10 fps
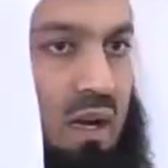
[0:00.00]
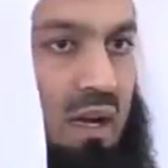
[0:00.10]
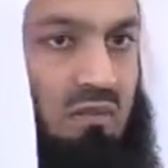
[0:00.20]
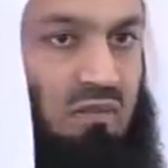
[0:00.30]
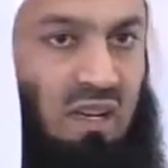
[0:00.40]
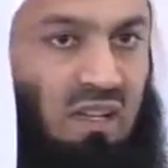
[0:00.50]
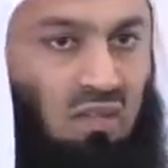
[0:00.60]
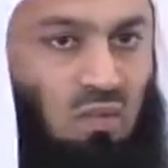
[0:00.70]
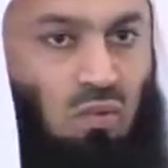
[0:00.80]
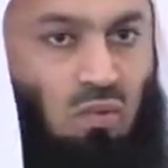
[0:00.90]
I
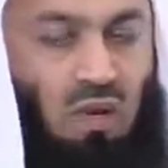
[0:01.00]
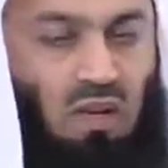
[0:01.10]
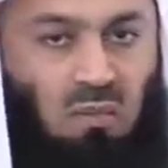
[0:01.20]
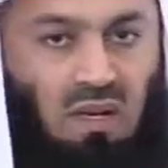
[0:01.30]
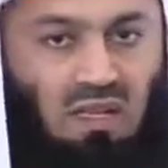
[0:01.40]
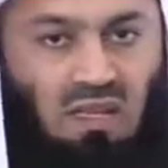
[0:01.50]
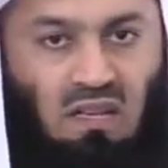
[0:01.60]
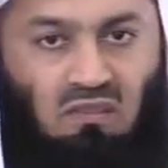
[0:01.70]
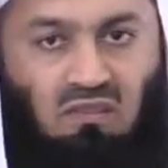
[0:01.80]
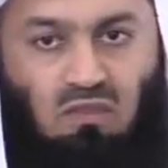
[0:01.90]
advise you and
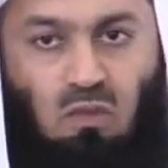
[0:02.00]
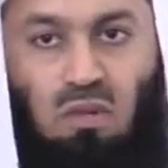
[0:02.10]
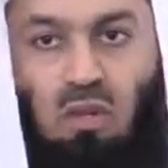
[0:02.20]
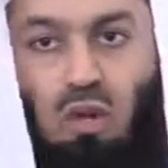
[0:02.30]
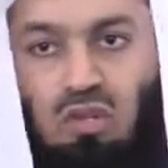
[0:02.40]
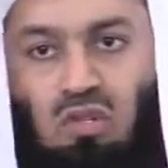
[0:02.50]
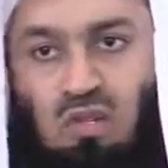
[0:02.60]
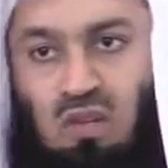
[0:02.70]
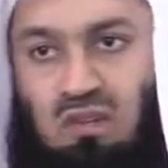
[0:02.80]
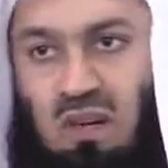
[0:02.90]
myself to be
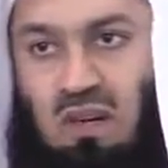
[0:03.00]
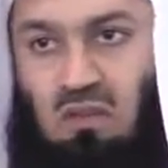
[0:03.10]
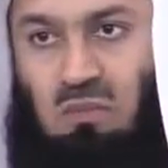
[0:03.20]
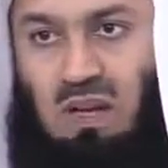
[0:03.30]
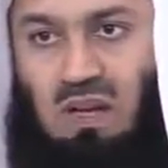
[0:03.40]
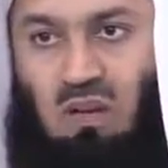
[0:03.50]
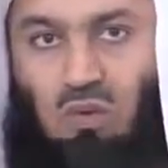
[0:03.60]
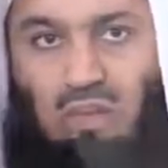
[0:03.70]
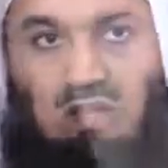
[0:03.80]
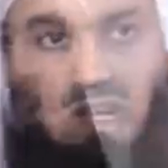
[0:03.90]
conscious of Allah
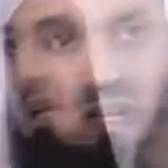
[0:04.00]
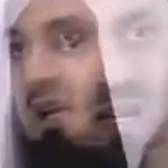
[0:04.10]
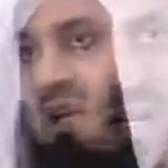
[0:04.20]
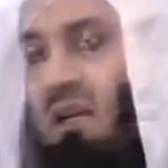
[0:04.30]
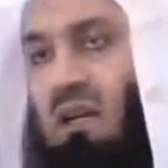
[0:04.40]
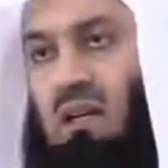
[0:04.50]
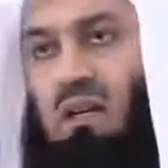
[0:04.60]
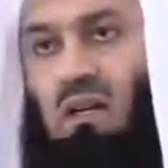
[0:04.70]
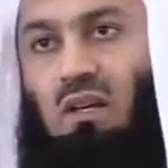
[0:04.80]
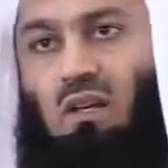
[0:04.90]
subhanahu wa ta'ala,